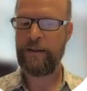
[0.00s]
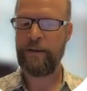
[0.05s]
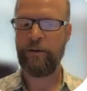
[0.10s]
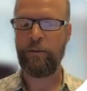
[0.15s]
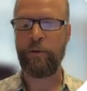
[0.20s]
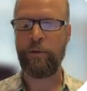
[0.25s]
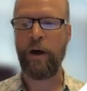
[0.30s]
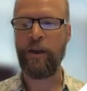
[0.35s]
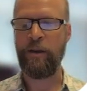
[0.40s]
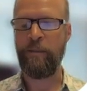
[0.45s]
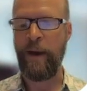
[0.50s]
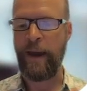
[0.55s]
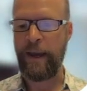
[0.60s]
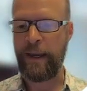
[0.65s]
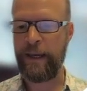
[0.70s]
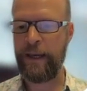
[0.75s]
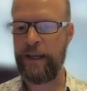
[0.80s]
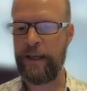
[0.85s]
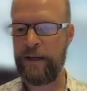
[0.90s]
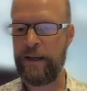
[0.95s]
They'll call you
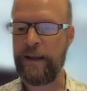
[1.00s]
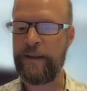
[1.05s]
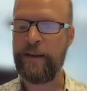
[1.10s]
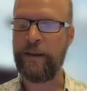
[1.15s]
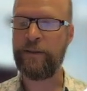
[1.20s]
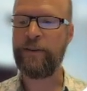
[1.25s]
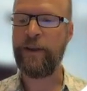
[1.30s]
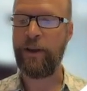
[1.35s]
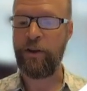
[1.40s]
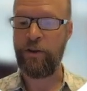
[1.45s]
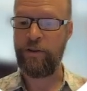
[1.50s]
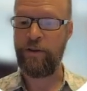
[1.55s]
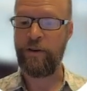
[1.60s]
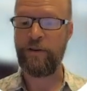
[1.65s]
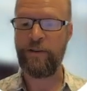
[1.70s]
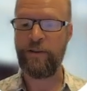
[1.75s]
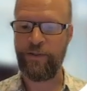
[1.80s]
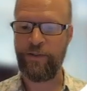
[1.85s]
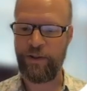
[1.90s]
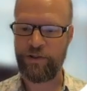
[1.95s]
back in and they'll tell you
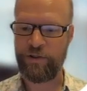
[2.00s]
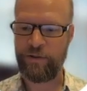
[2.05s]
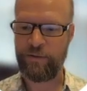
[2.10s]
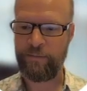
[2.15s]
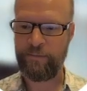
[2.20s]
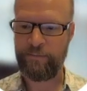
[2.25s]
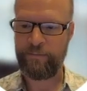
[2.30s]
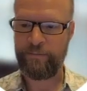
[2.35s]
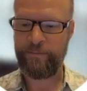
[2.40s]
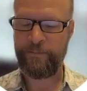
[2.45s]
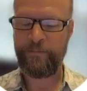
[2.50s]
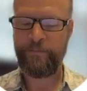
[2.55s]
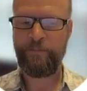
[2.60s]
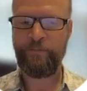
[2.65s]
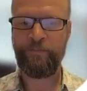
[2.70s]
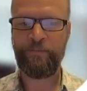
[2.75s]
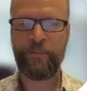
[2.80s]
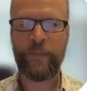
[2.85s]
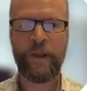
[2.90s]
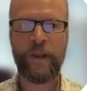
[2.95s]
their decision.
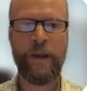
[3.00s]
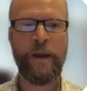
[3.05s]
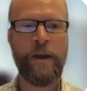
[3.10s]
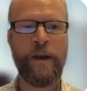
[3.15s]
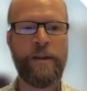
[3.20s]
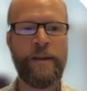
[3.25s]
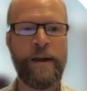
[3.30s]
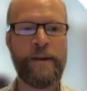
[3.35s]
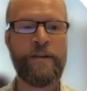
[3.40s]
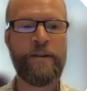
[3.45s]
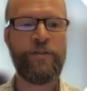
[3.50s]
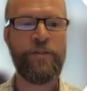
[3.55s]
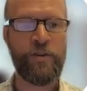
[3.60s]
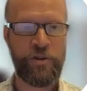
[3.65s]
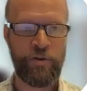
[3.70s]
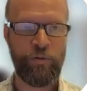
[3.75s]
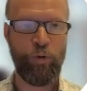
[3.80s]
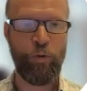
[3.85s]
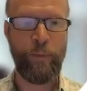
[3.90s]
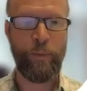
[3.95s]
That
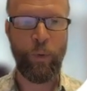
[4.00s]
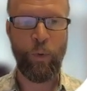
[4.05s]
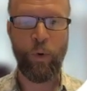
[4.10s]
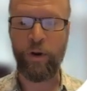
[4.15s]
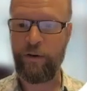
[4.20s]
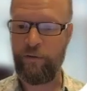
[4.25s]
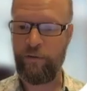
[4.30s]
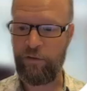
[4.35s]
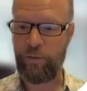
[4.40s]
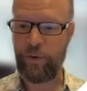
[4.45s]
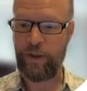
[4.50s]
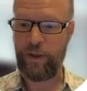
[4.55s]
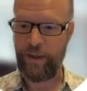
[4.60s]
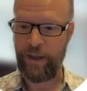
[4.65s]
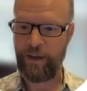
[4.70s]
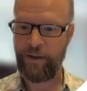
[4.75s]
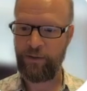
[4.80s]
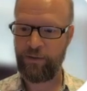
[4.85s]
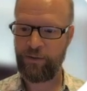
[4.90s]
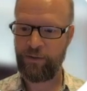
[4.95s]
decision will be one of three
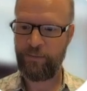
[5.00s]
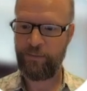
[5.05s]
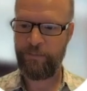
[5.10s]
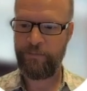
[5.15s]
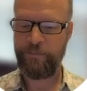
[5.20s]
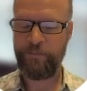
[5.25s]
things.